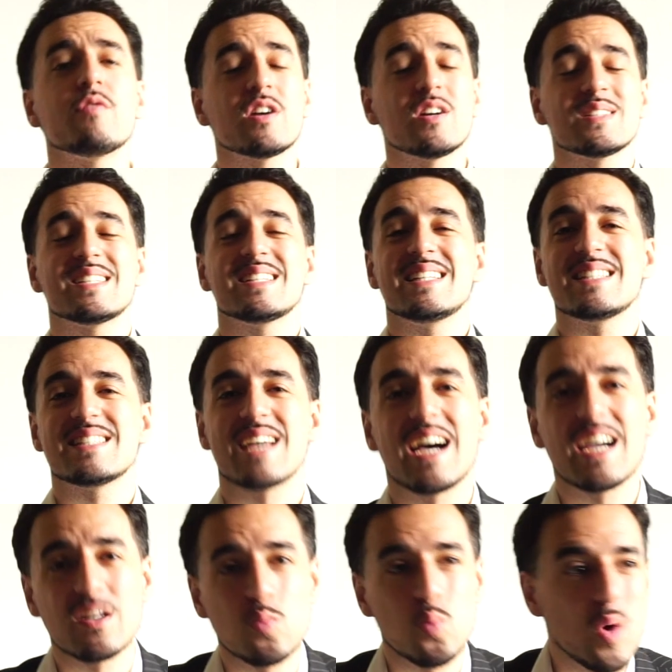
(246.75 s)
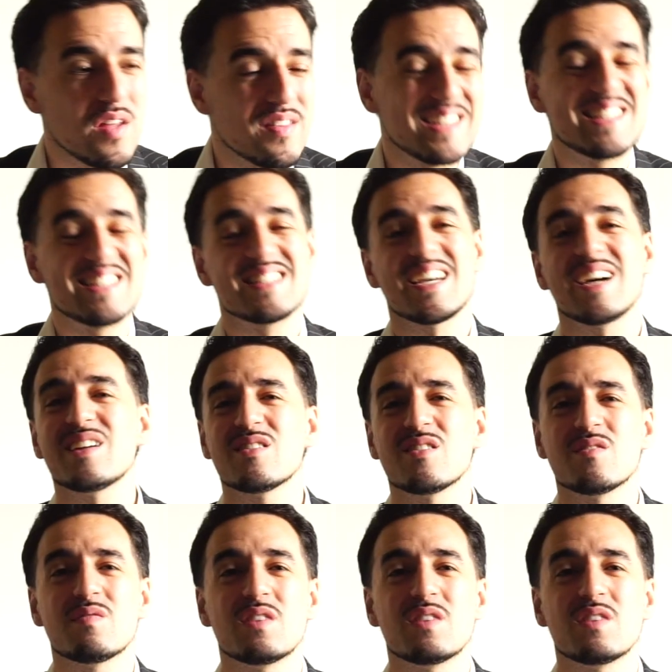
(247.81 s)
on to design, well, the design of the